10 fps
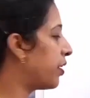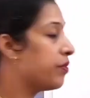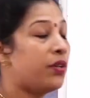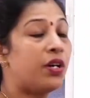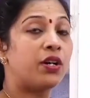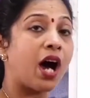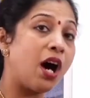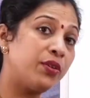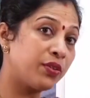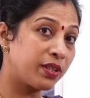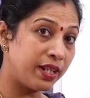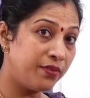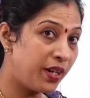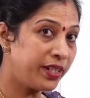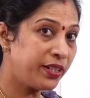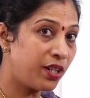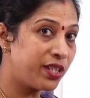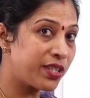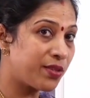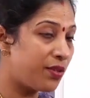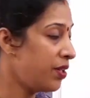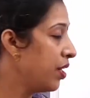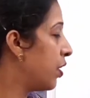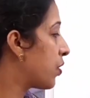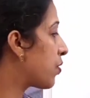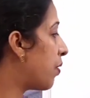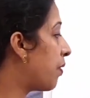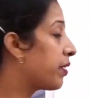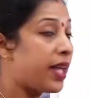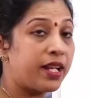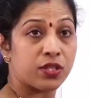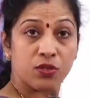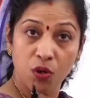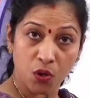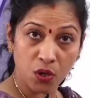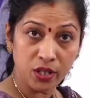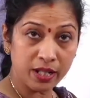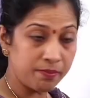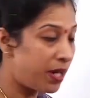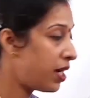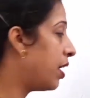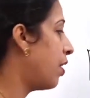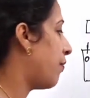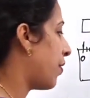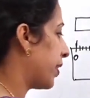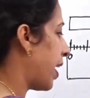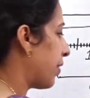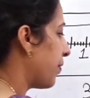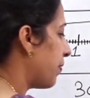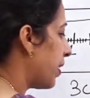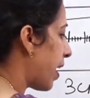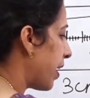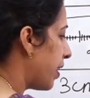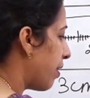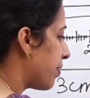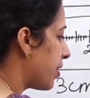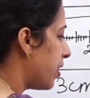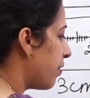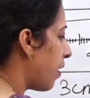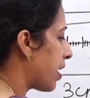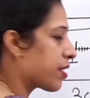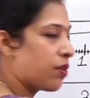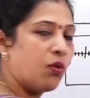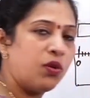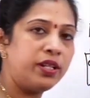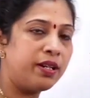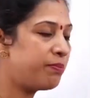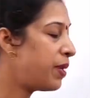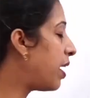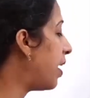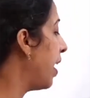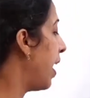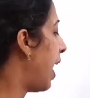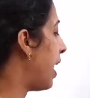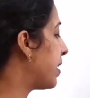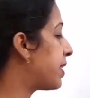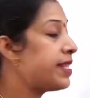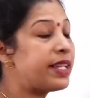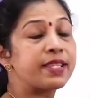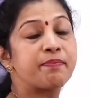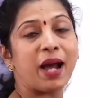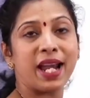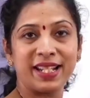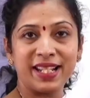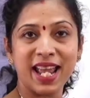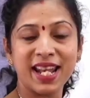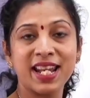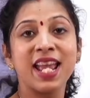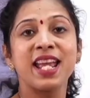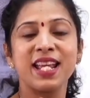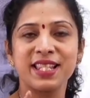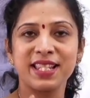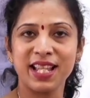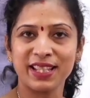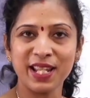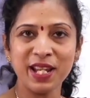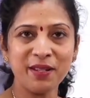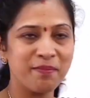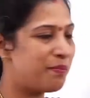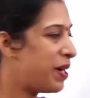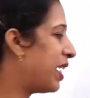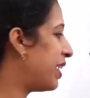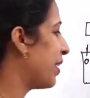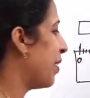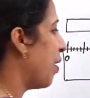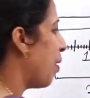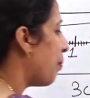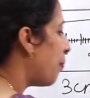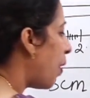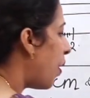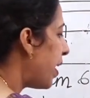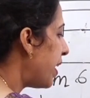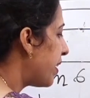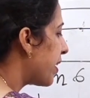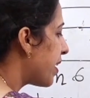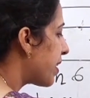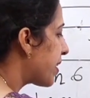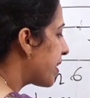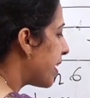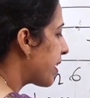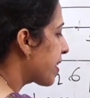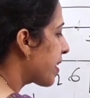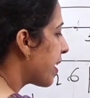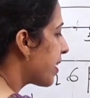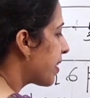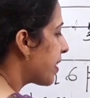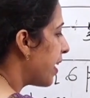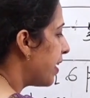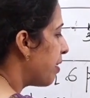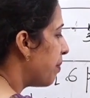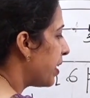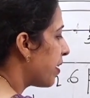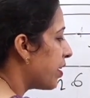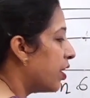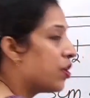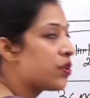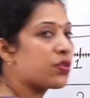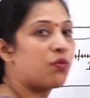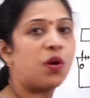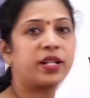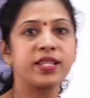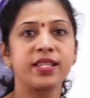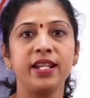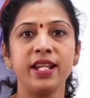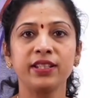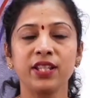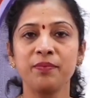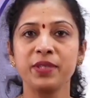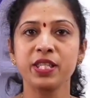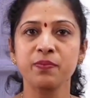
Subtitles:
you how to convert it also. So there is no whole number. For that we will write down 0 as the whole number. And 6 by 10 is nothing but 0.6 centimeter. So what is the length of this